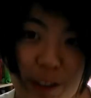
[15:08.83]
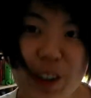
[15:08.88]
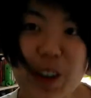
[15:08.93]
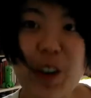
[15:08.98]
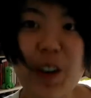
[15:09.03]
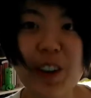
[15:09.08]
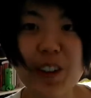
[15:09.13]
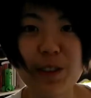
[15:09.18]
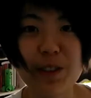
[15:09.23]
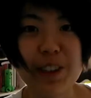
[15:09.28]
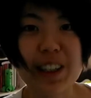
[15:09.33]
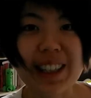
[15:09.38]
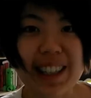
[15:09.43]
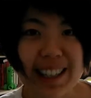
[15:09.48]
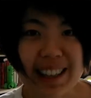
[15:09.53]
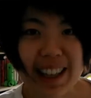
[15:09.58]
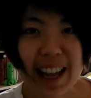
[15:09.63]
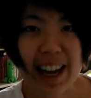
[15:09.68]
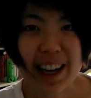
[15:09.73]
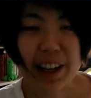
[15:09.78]
you're really
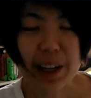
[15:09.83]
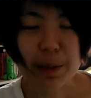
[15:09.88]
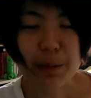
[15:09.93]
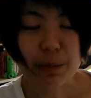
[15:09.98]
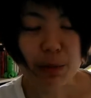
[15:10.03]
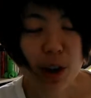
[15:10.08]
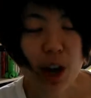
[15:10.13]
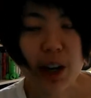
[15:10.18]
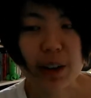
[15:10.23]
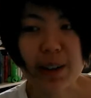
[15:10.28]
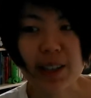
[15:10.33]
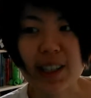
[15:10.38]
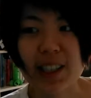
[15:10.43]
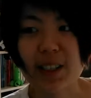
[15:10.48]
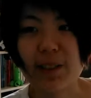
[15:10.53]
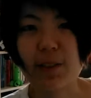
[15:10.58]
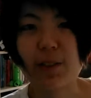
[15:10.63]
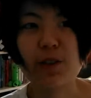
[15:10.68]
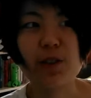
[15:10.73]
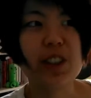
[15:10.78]
lacking progress,
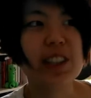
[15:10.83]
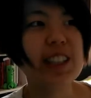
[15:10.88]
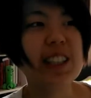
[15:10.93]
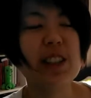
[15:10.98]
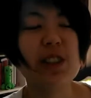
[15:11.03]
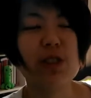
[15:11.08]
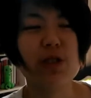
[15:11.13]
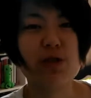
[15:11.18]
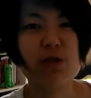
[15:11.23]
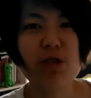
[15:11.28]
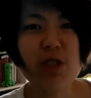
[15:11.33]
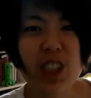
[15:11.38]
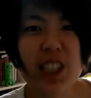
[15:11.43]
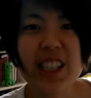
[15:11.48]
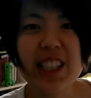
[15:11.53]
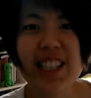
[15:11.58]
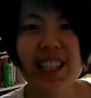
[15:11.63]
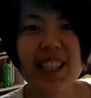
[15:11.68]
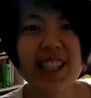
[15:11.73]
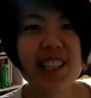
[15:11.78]
if you're
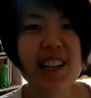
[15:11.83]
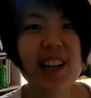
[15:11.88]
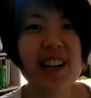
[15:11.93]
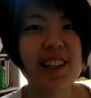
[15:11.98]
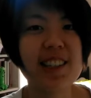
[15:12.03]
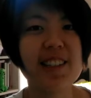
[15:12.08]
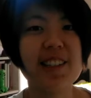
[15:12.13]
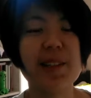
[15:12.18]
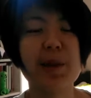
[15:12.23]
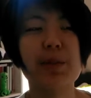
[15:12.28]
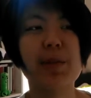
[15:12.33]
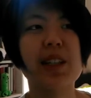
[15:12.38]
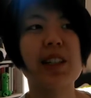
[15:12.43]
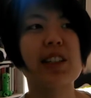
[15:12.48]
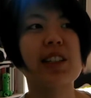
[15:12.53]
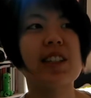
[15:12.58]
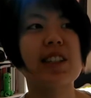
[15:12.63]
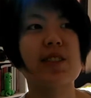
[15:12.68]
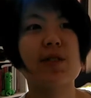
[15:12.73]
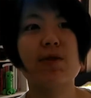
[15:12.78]
really stuck on
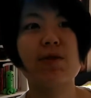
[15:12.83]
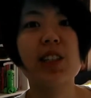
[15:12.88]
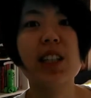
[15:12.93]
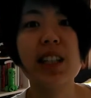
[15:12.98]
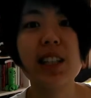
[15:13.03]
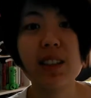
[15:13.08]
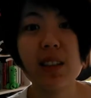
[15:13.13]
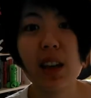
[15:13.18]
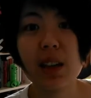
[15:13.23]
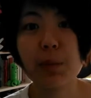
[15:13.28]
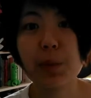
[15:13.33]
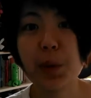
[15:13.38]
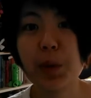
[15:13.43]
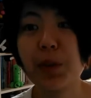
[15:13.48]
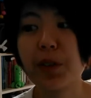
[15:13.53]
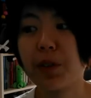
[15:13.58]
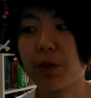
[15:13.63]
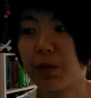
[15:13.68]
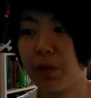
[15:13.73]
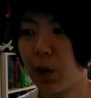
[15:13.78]
something, it's really not
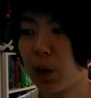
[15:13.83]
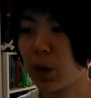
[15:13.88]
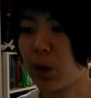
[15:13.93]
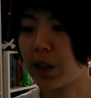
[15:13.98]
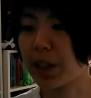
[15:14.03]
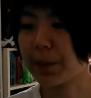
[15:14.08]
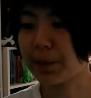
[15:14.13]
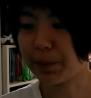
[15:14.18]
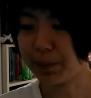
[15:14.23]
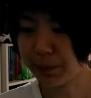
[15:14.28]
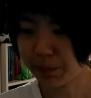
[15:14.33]
moving forward,